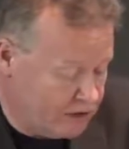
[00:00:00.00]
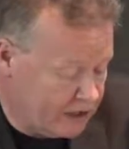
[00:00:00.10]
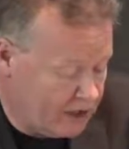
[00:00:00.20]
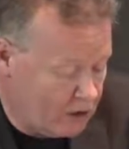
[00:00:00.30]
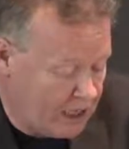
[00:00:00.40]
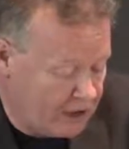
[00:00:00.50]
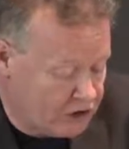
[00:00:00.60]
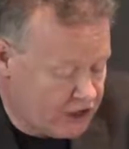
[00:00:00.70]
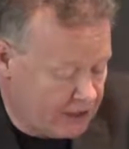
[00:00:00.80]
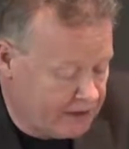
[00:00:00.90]
now can
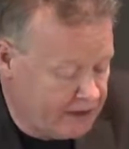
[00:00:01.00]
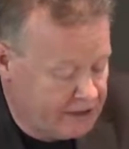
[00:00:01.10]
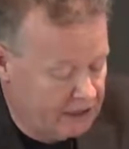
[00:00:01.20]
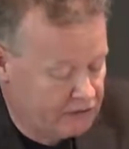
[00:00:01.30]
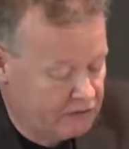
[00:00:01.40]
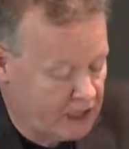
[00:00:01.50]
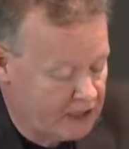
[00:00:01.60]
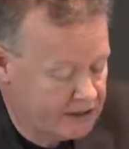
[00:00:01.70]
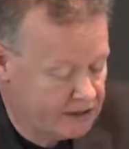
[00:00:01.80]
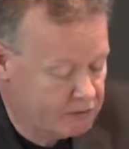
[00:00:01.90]
check these
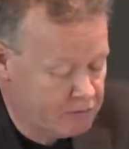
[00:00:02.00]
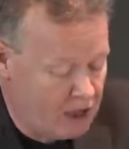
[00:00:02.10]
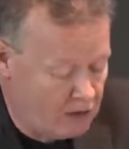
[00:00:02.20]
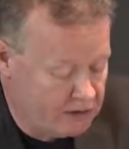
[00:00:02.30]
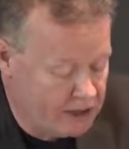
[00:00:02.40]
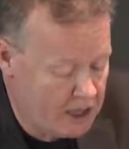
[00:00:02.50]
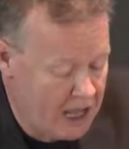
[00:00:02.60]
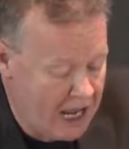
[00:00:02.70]
entries in the browser